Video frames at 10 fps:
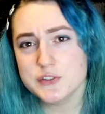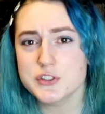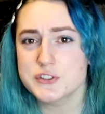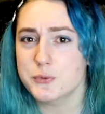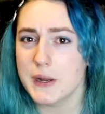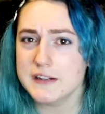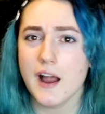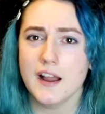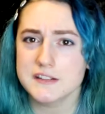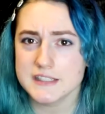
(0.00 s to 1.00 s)
this is just a
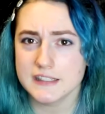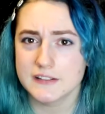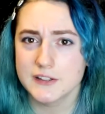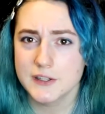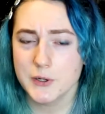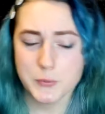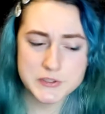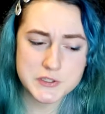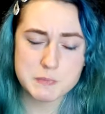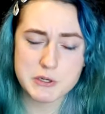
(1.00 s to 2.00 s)
red cocktail.
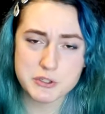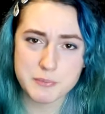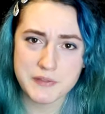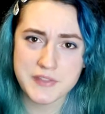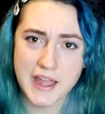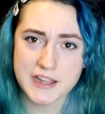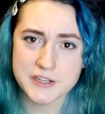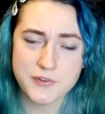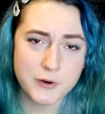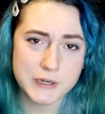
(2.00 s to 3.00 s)
What's so special about
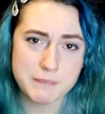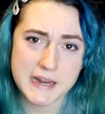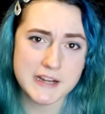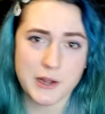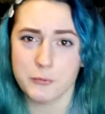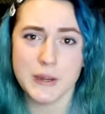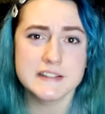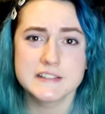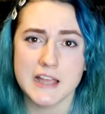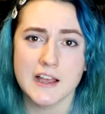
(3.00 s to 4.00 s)
that? You've already made a
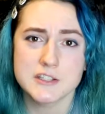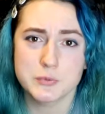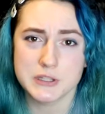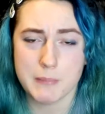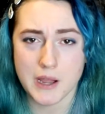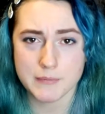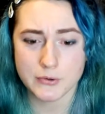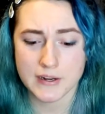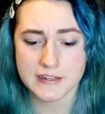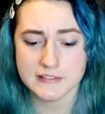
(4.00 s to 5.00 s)
red sauce with the
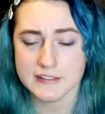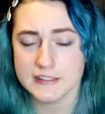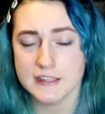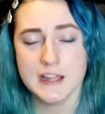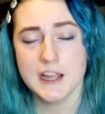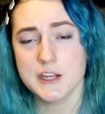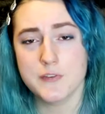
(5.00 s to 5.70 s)
pomegranate thing.